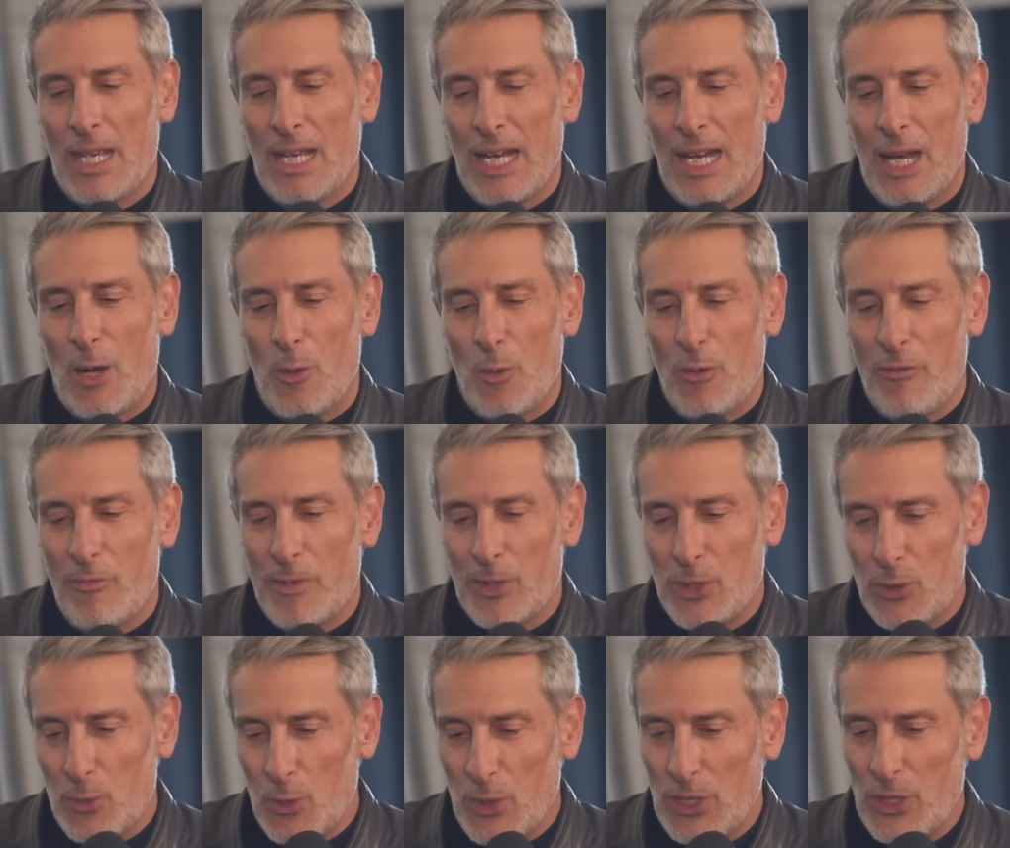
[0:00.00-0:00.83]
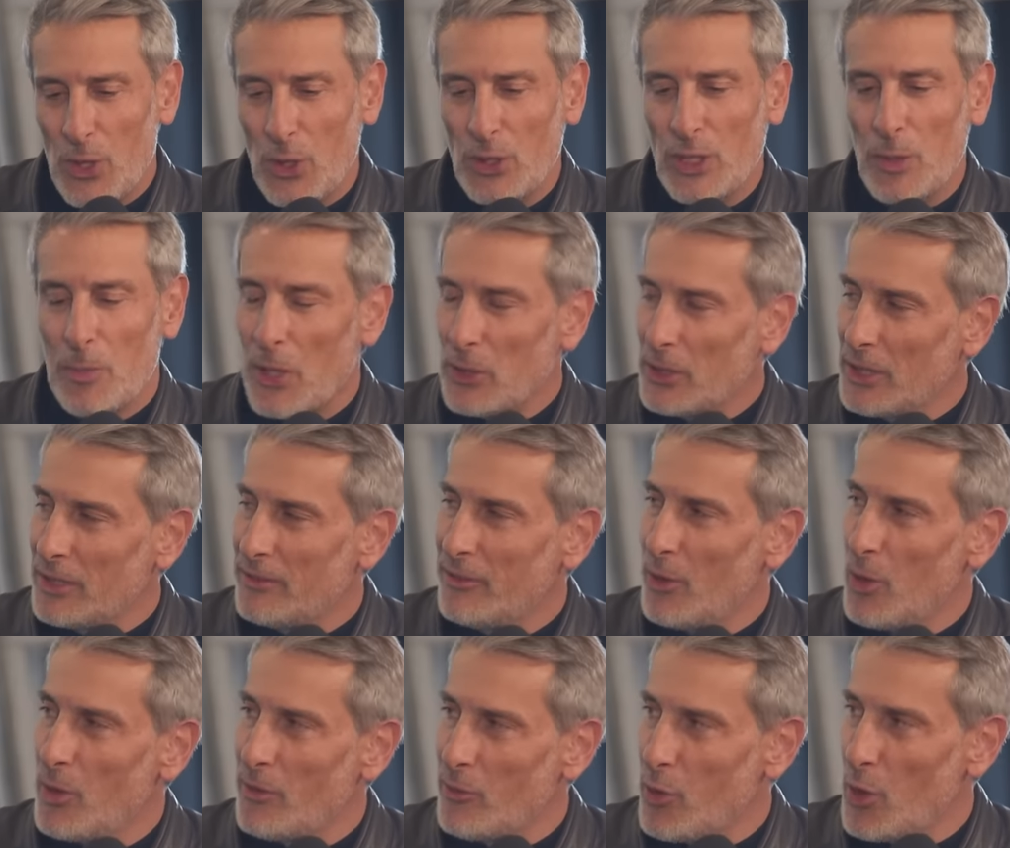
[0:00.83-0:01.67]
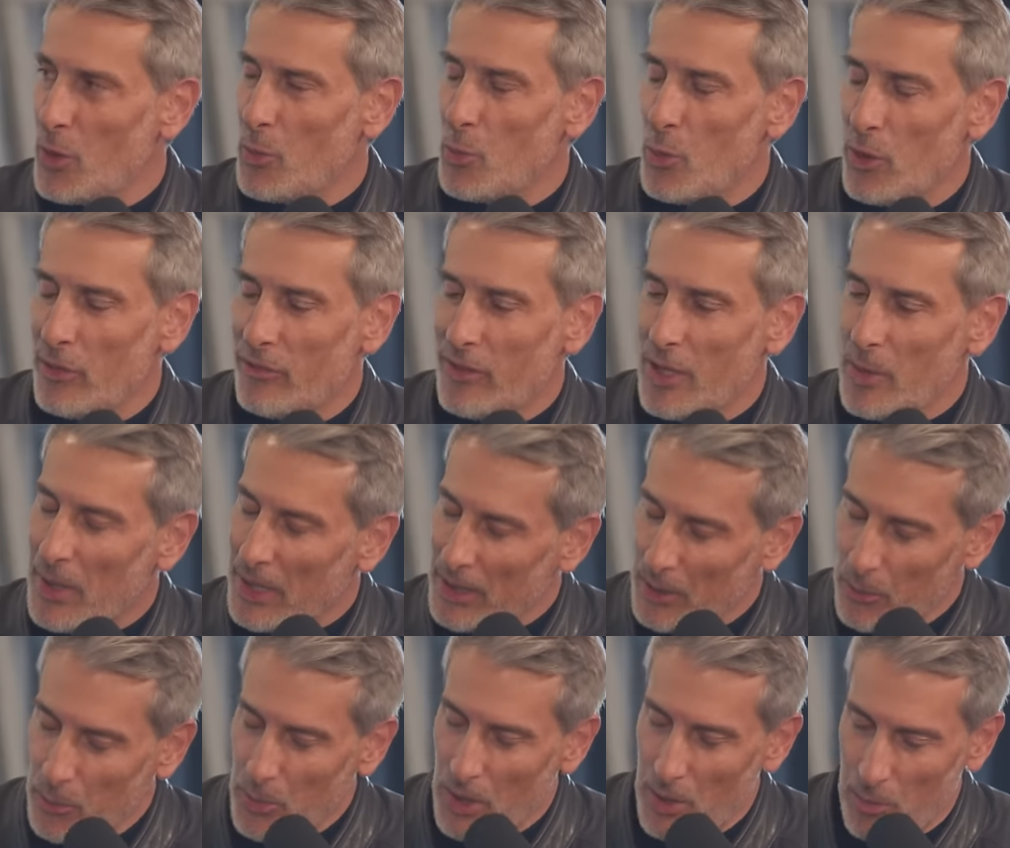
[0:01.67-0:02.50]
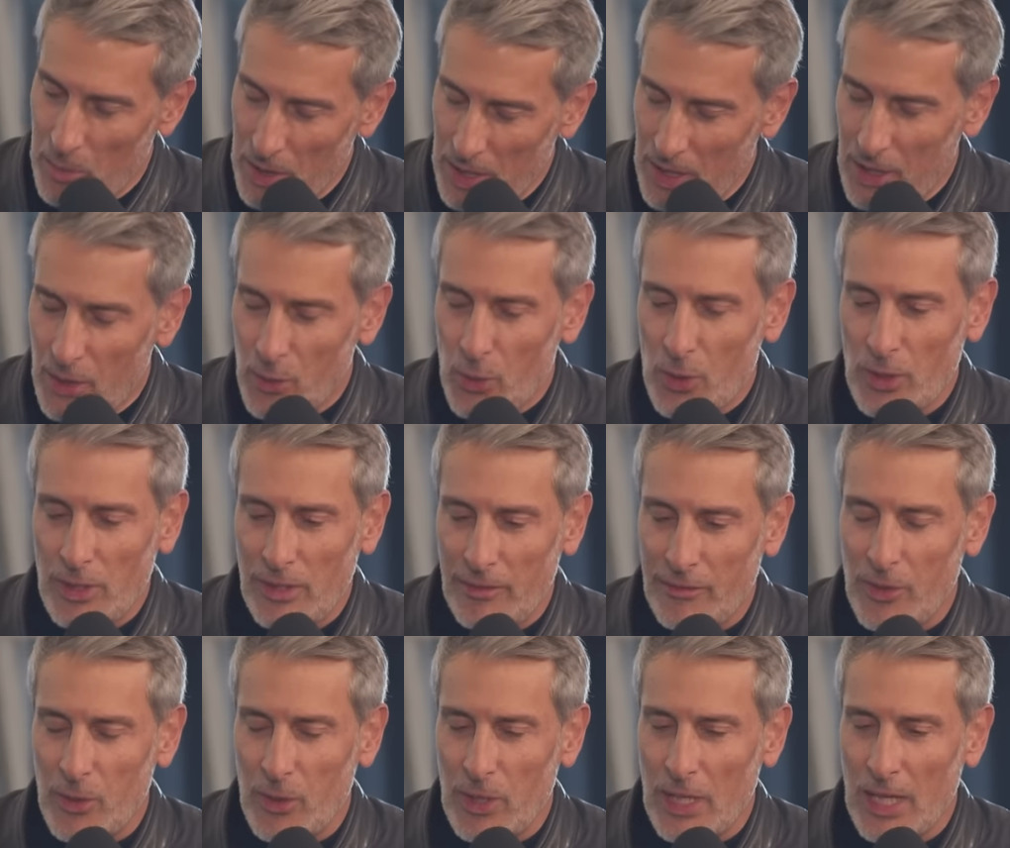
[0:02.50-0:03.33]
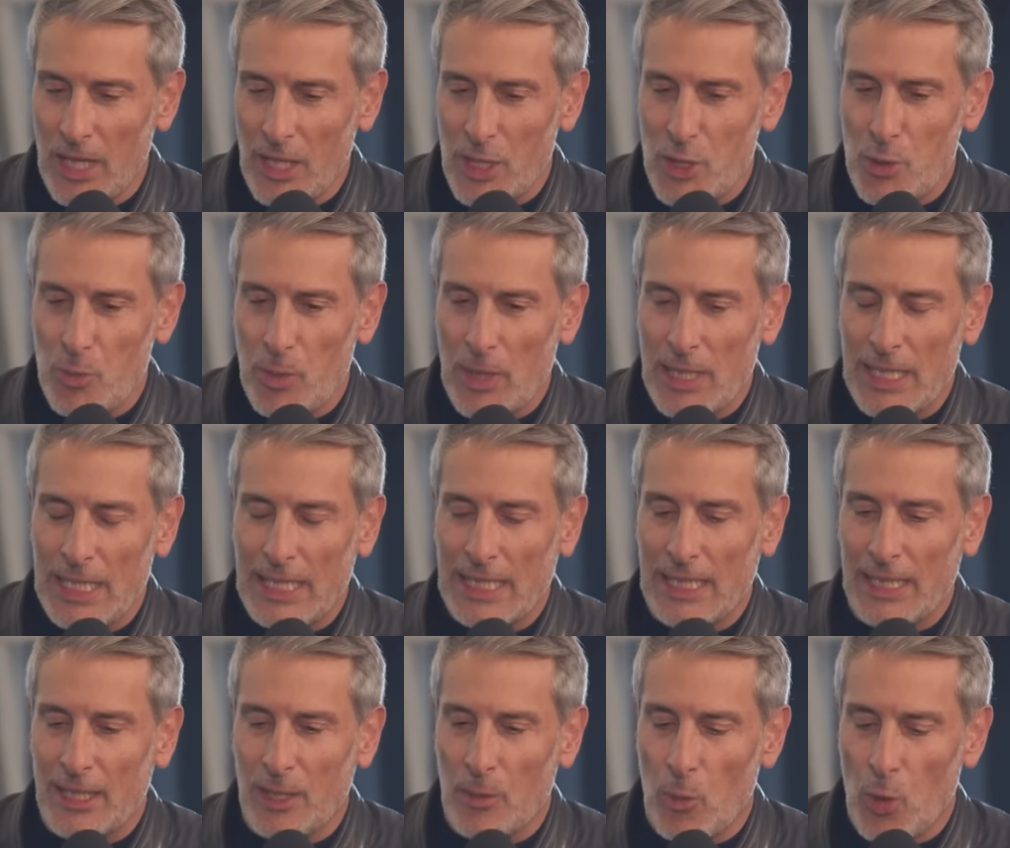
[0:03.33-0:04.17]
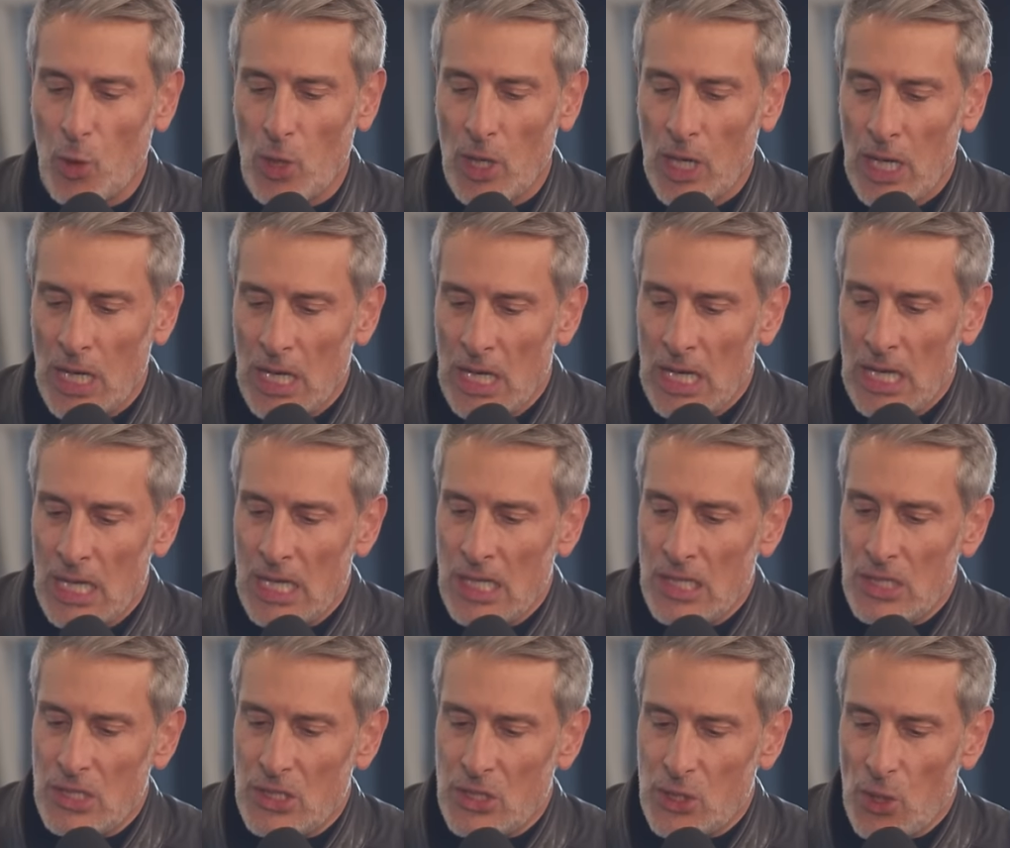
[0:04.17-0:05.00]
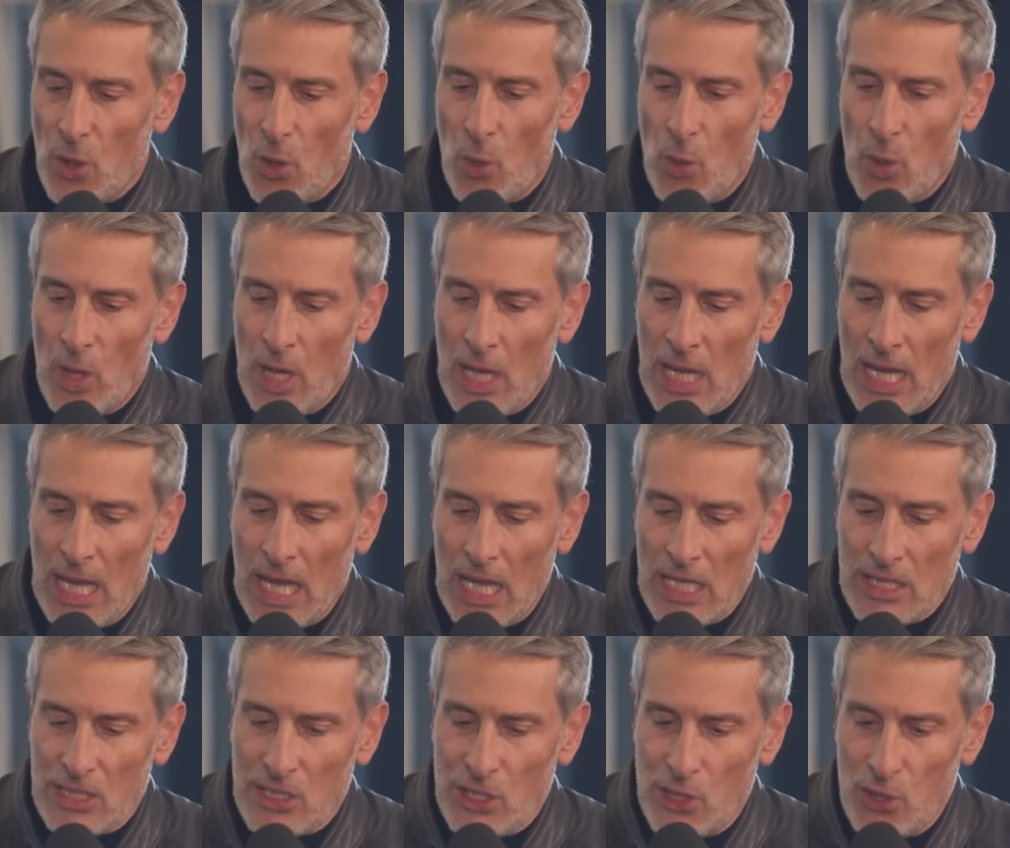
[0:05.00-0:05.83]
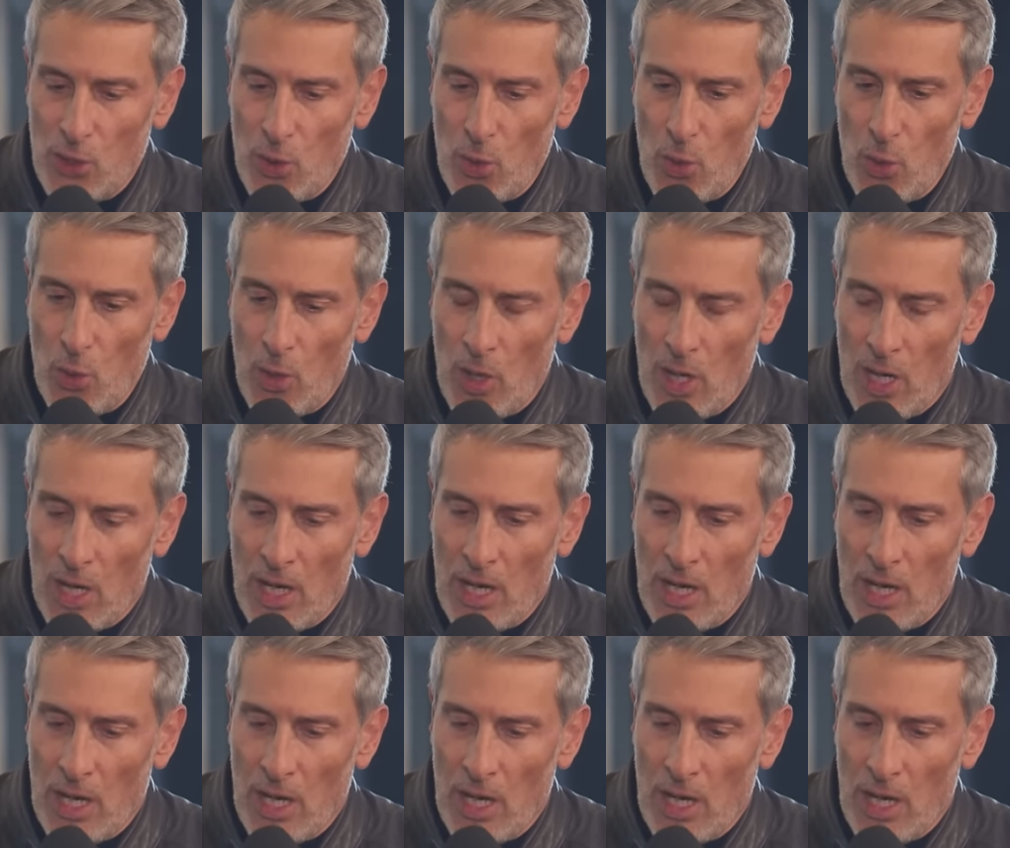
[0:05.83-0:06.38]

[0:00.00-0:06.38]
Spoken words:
We talked about it very, very briefly, but it'd be good if you can explain that a little more. So as to